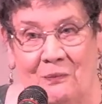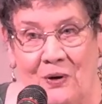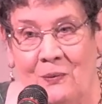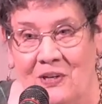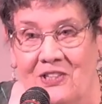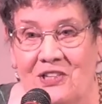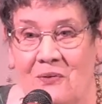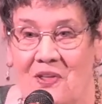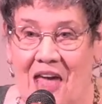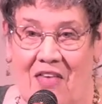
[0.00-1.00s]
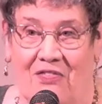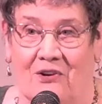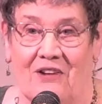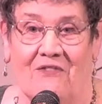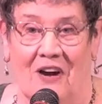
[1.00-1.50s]
what are we going to do in that
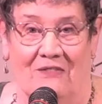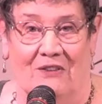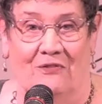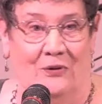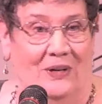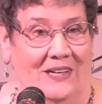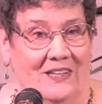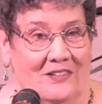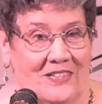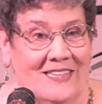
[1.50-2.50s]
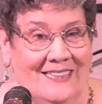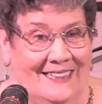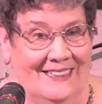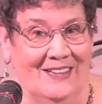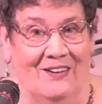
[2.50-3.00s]
35 or 40 years?